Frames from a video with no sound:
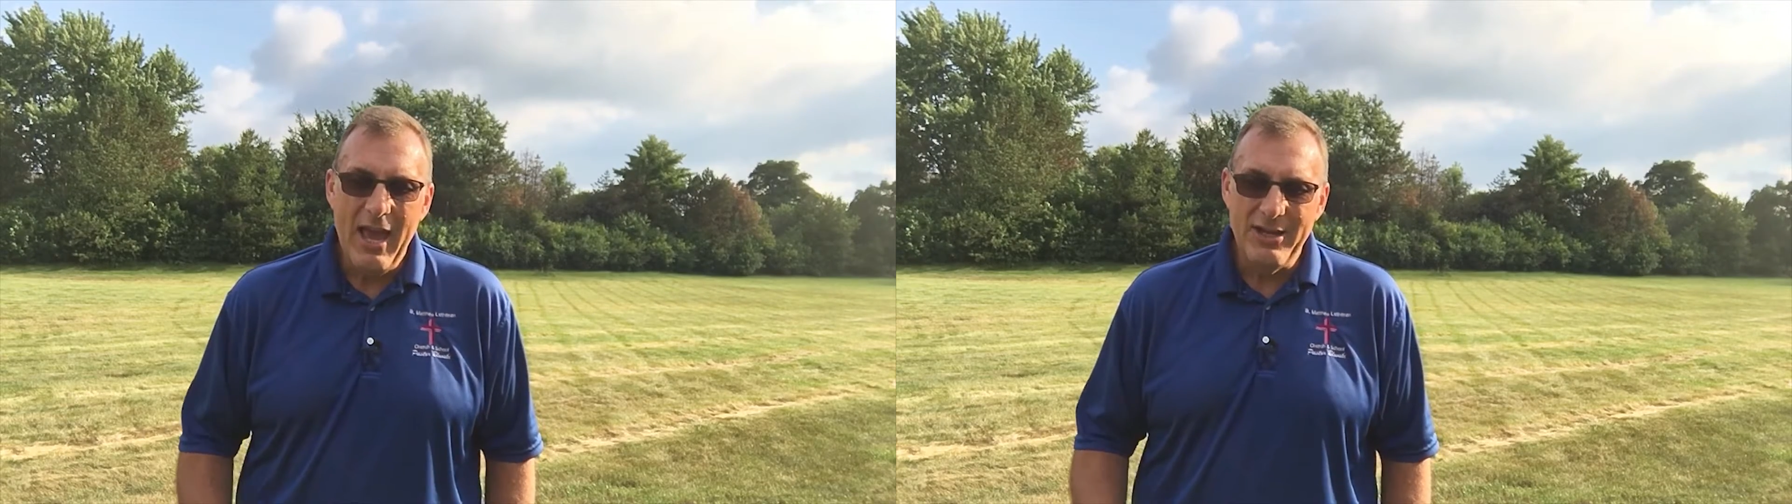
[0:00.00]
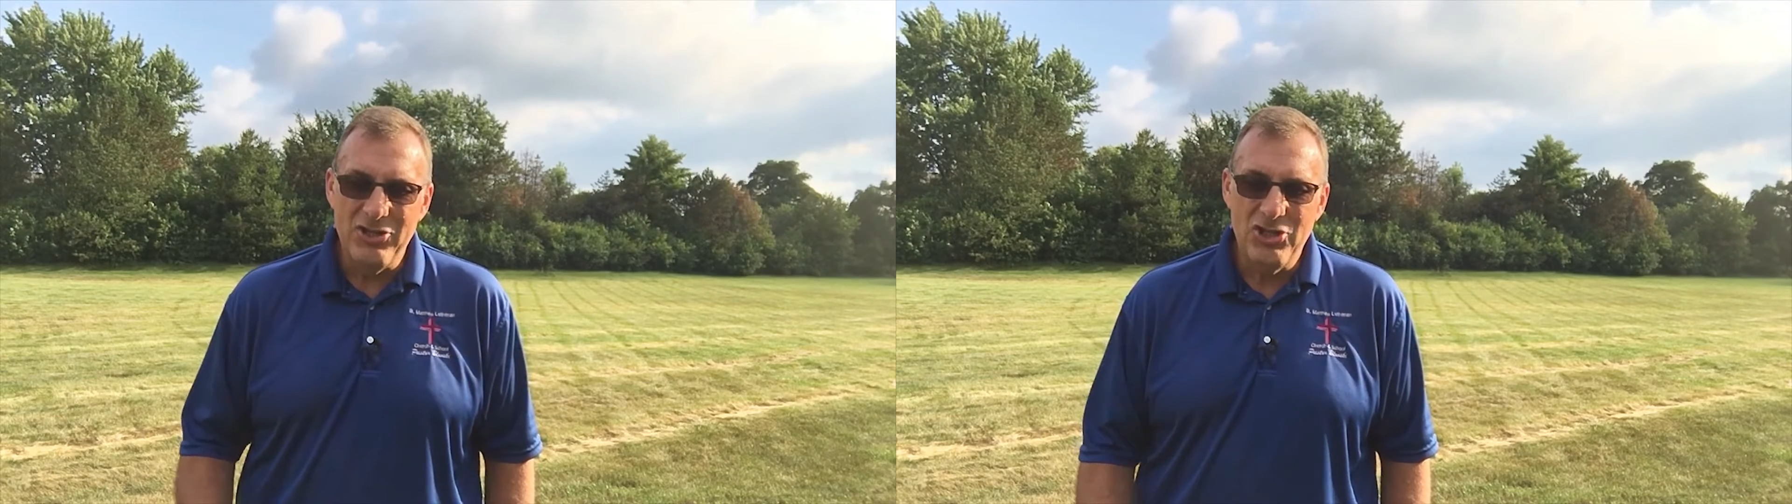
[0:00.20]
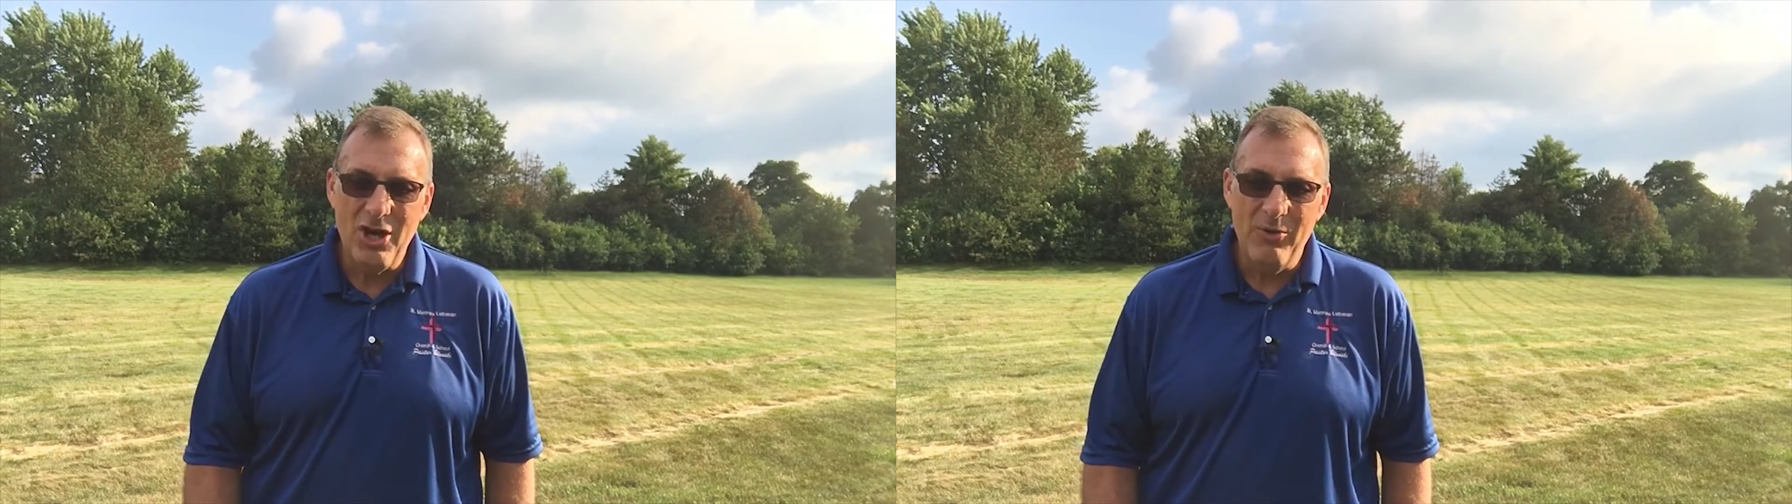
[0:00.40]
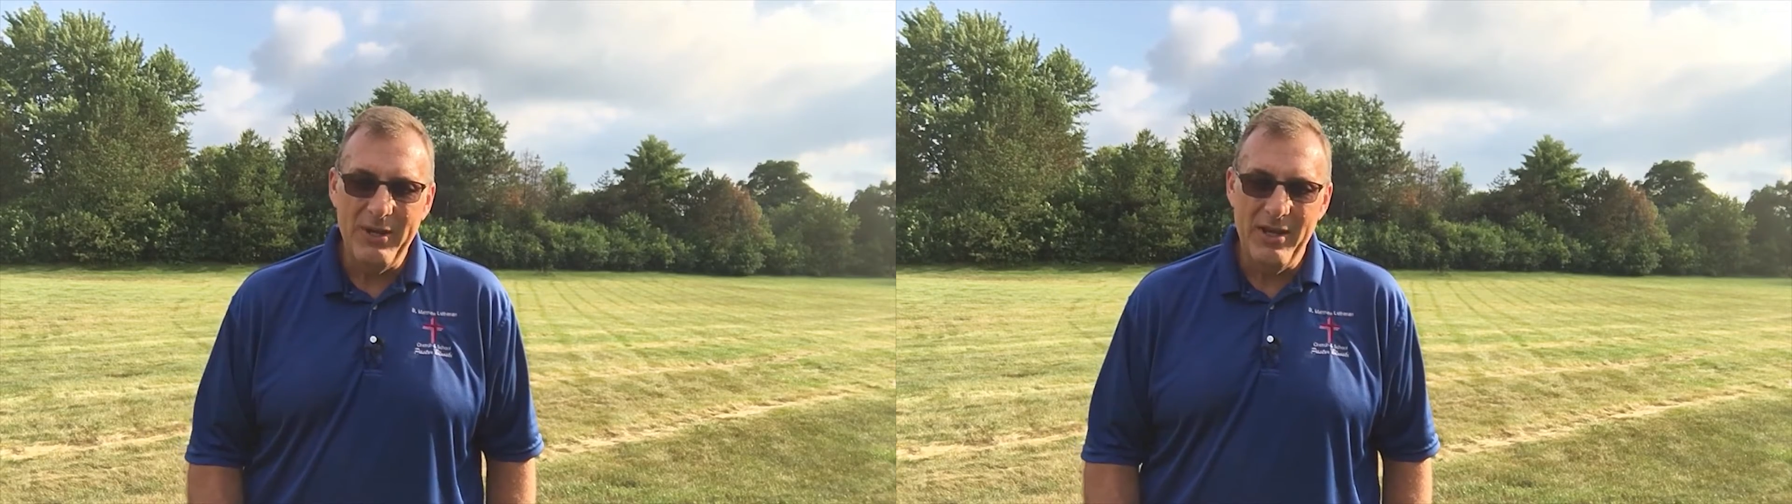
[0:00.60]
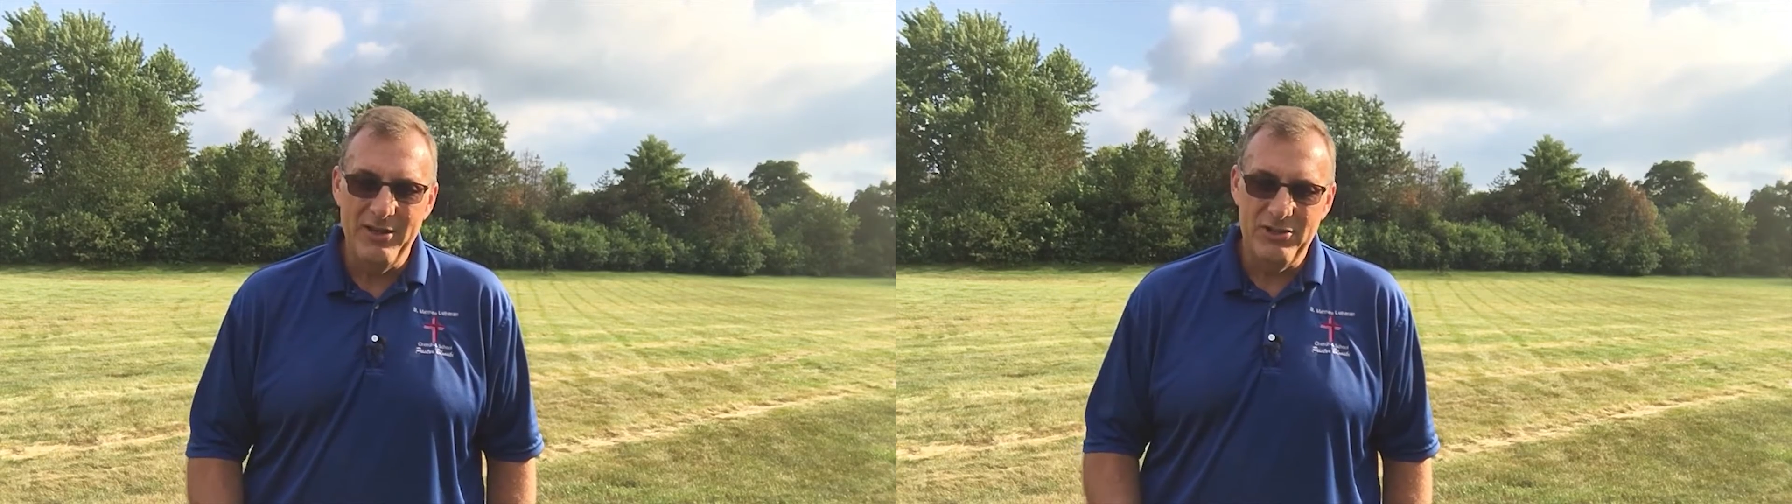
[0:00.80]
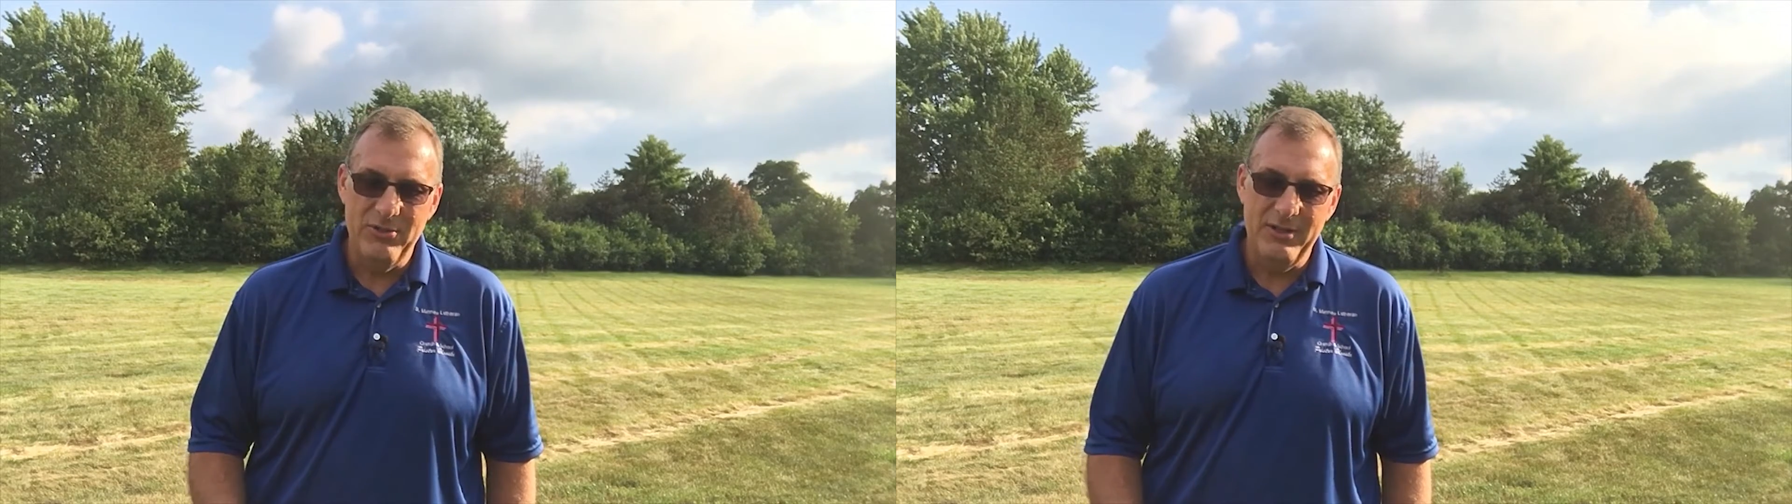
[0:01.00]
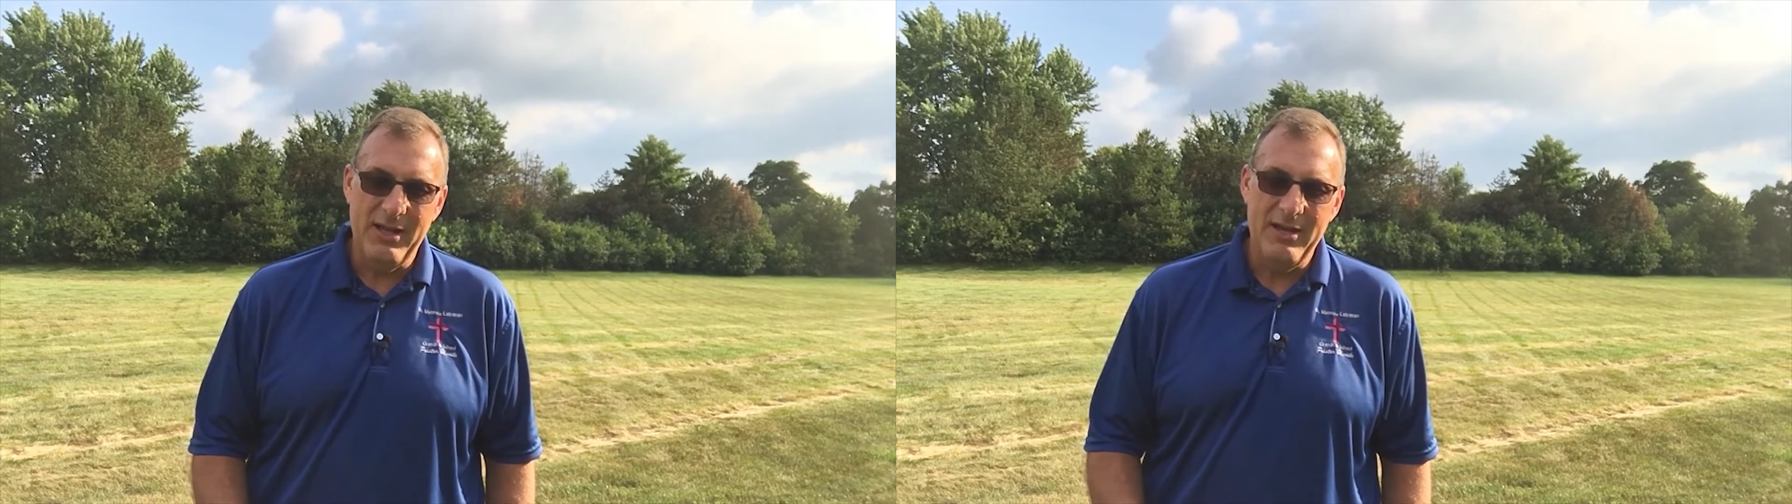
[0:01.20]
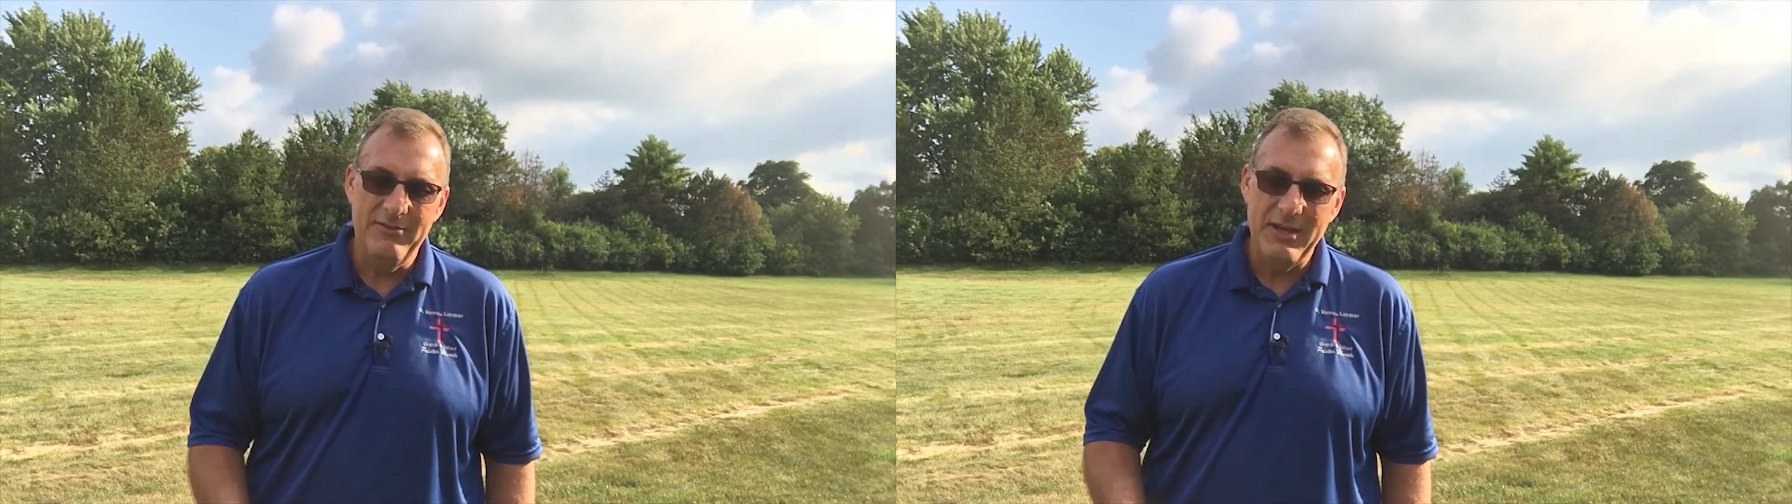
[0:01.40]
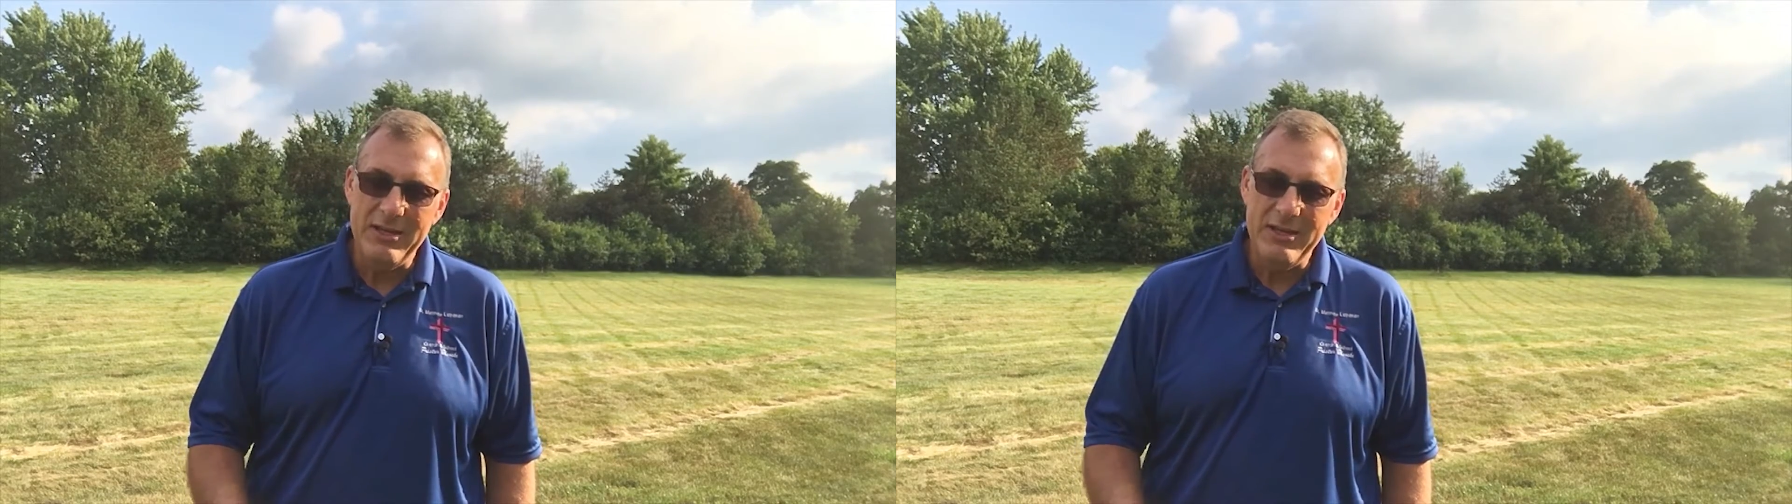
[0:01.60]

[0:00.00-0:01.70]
and showing us your love